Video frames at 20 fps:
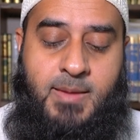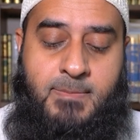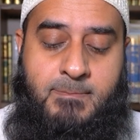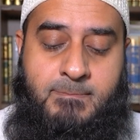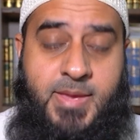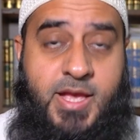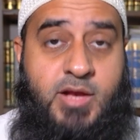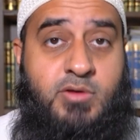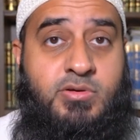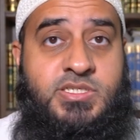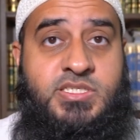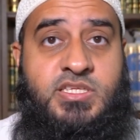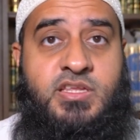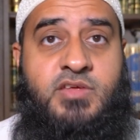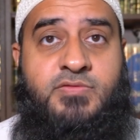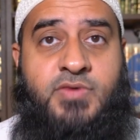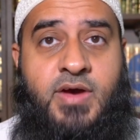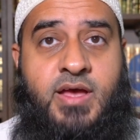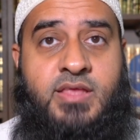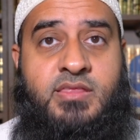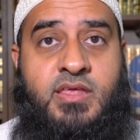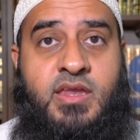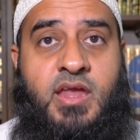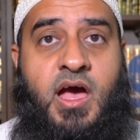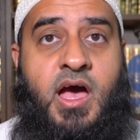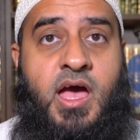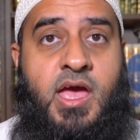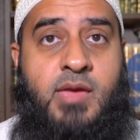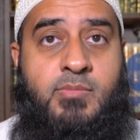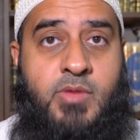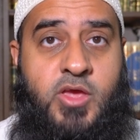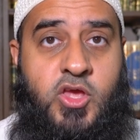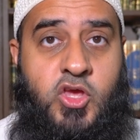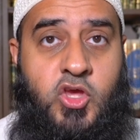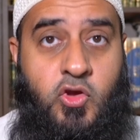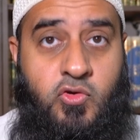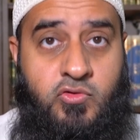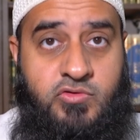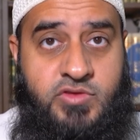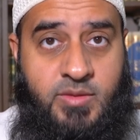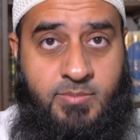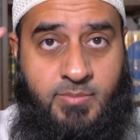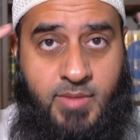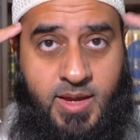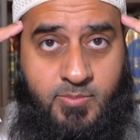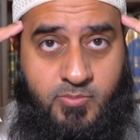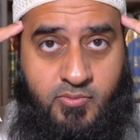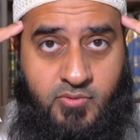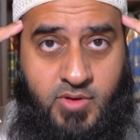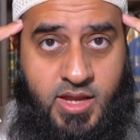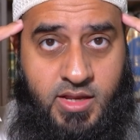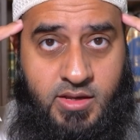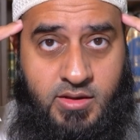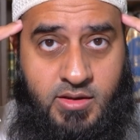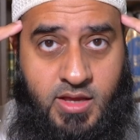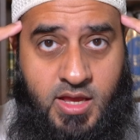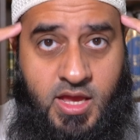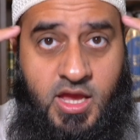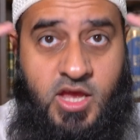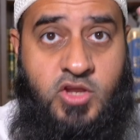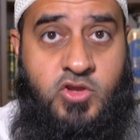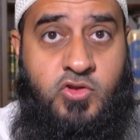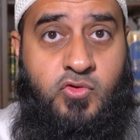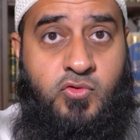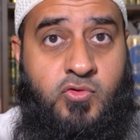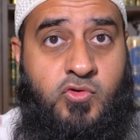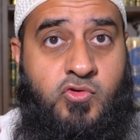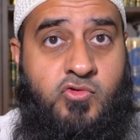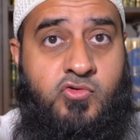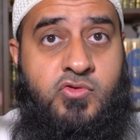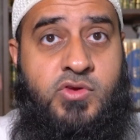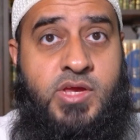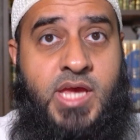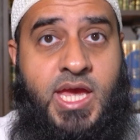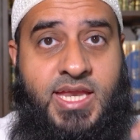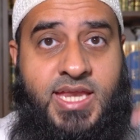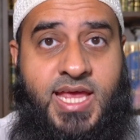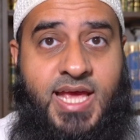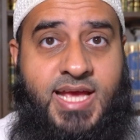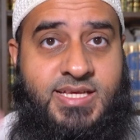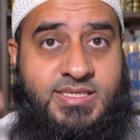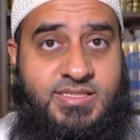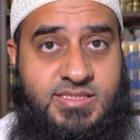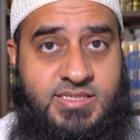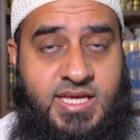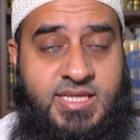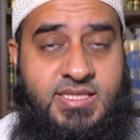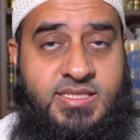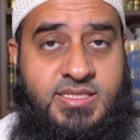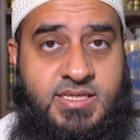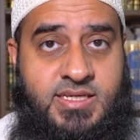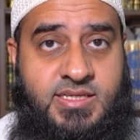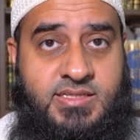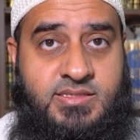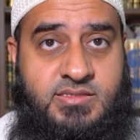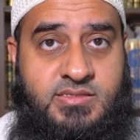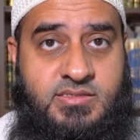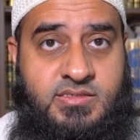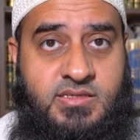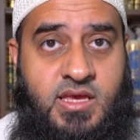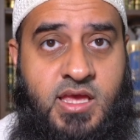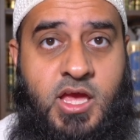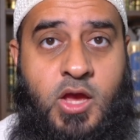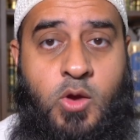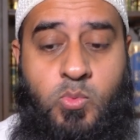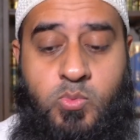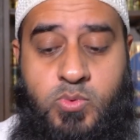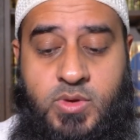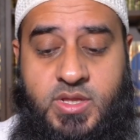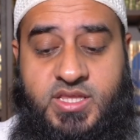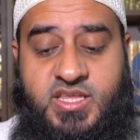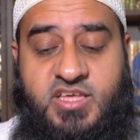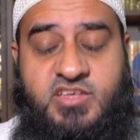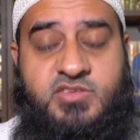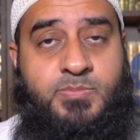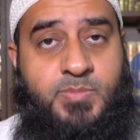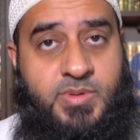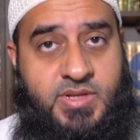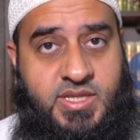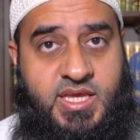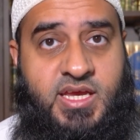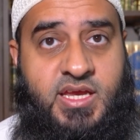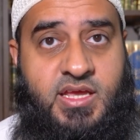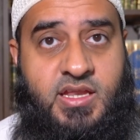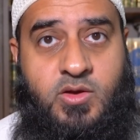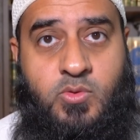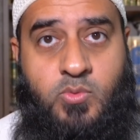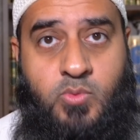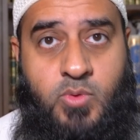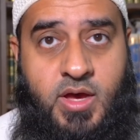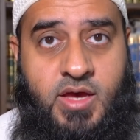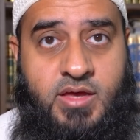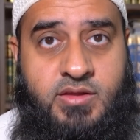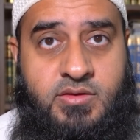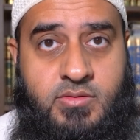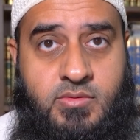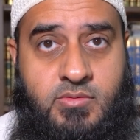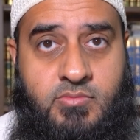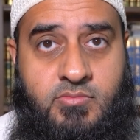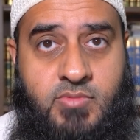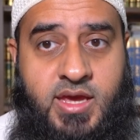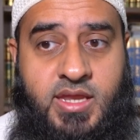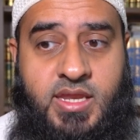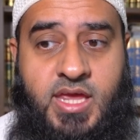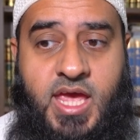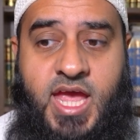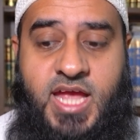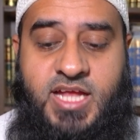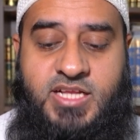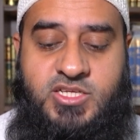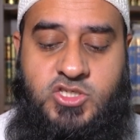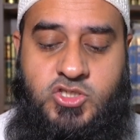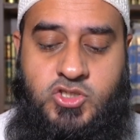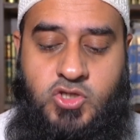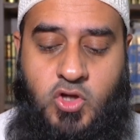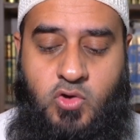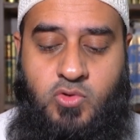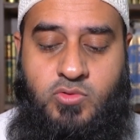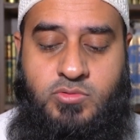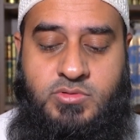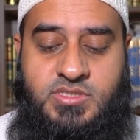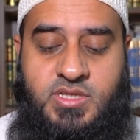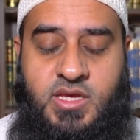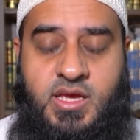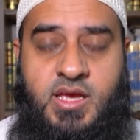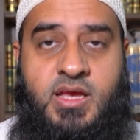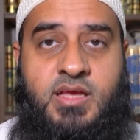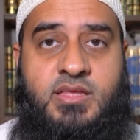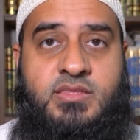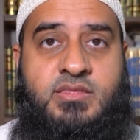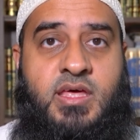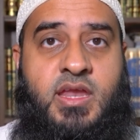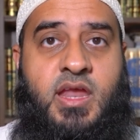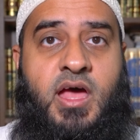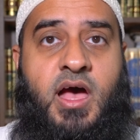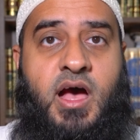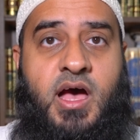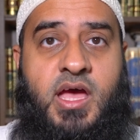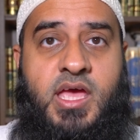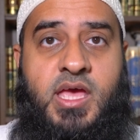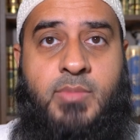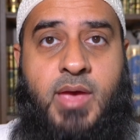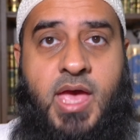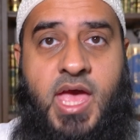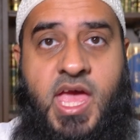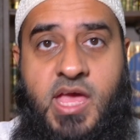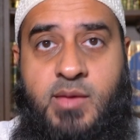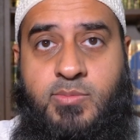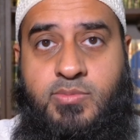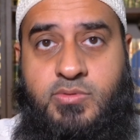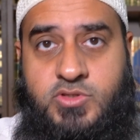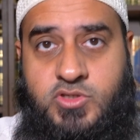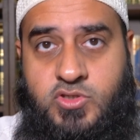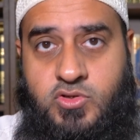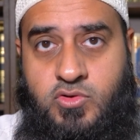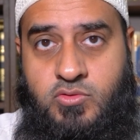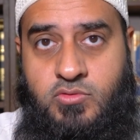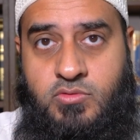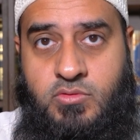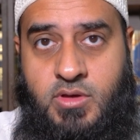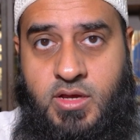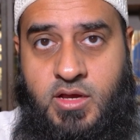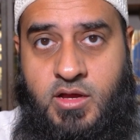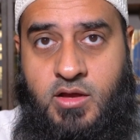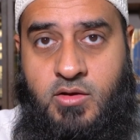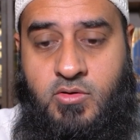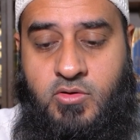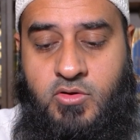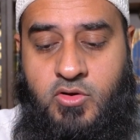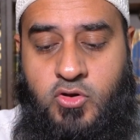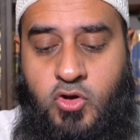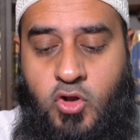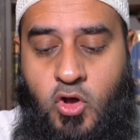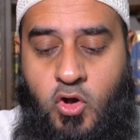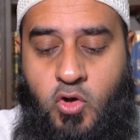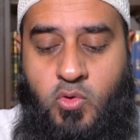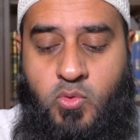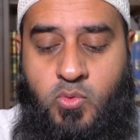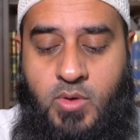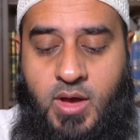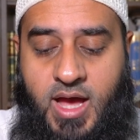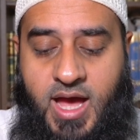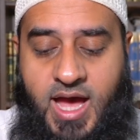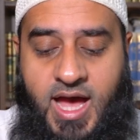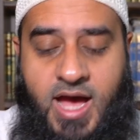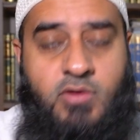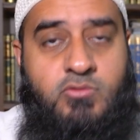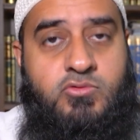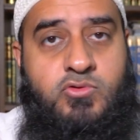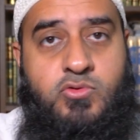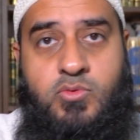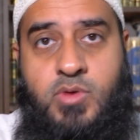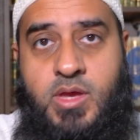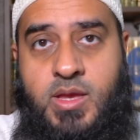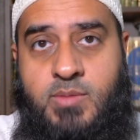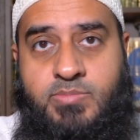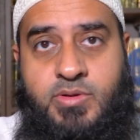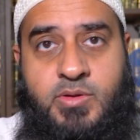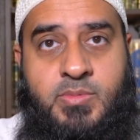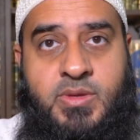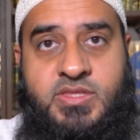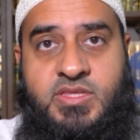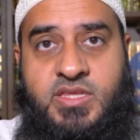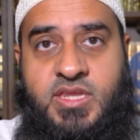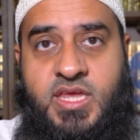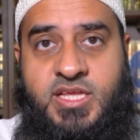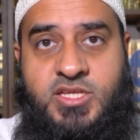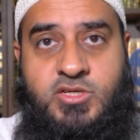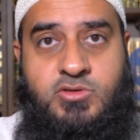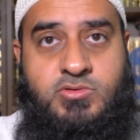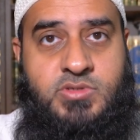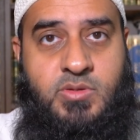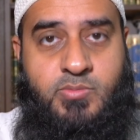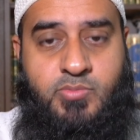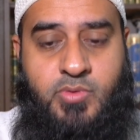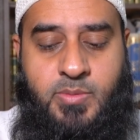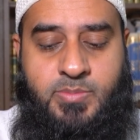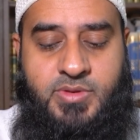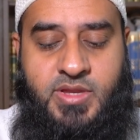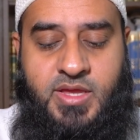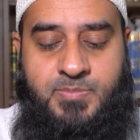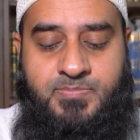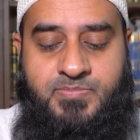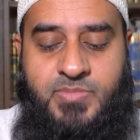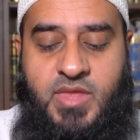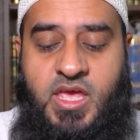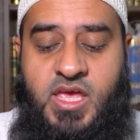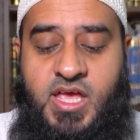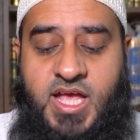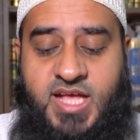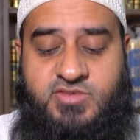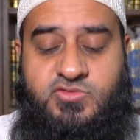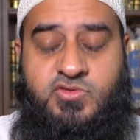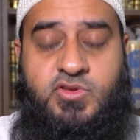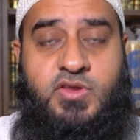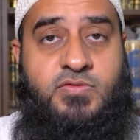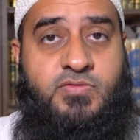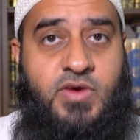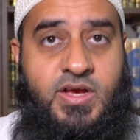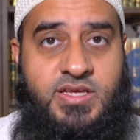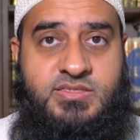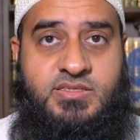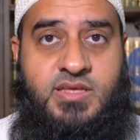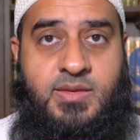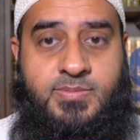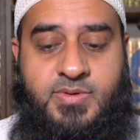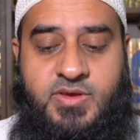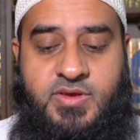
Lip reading: because of the fact that I'm using my brain to create a sentence with this particular word, right? It shows that I am able to know how to implement it and use it properly. And so the first step